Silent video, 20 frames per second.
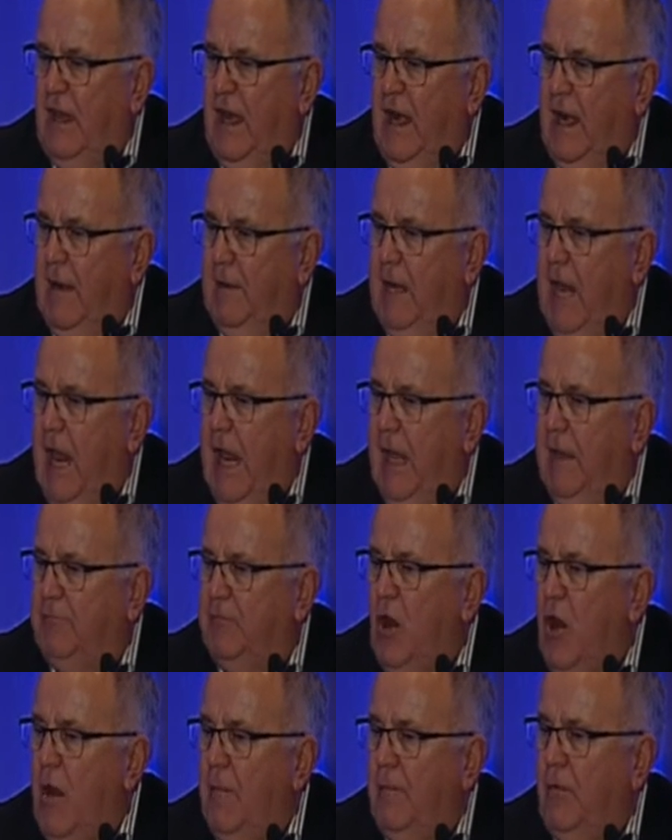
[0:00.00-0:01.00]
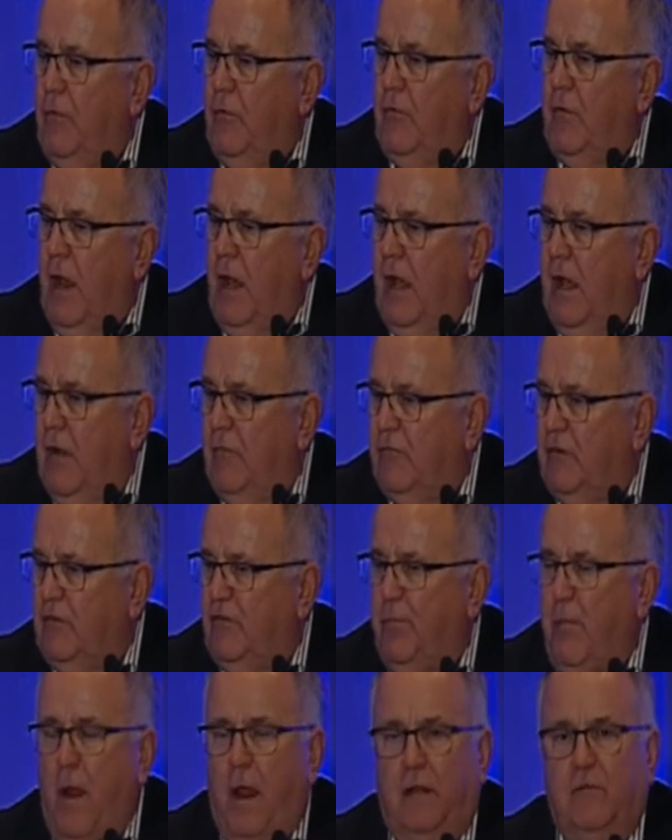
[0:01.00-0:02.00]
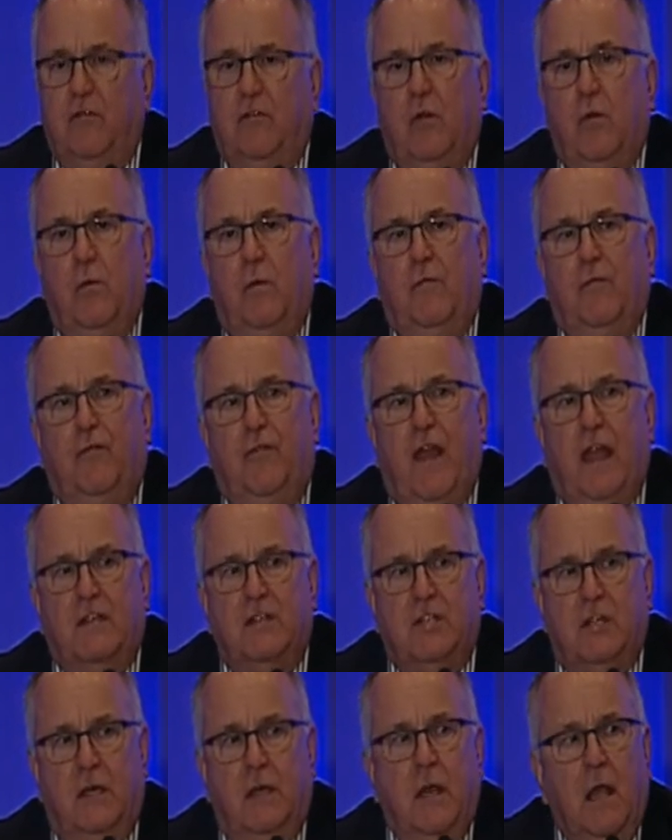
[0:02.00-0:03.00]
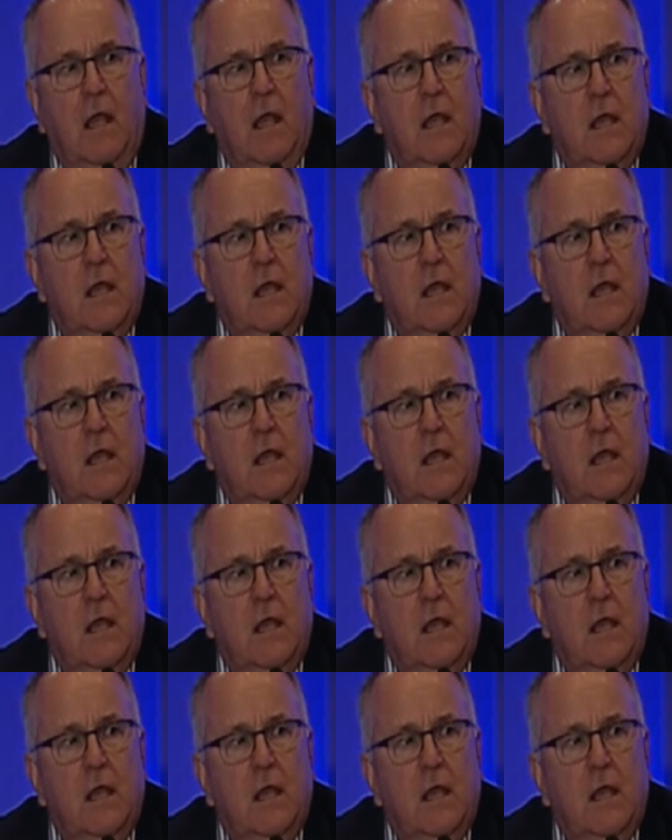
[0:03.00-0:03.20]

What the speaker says: and an abnormal response to infection.